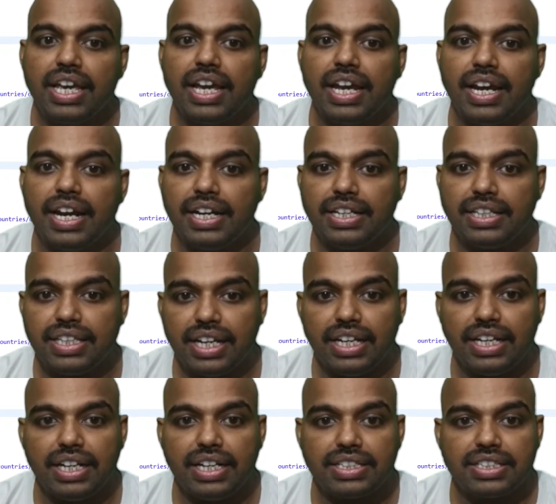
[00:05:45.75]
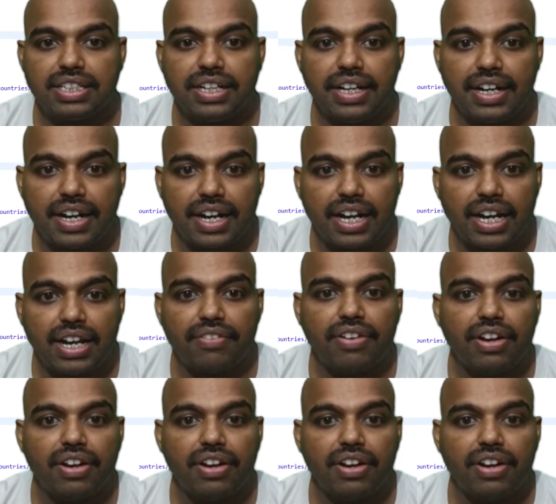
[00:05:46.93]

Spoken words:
and then it's retrieve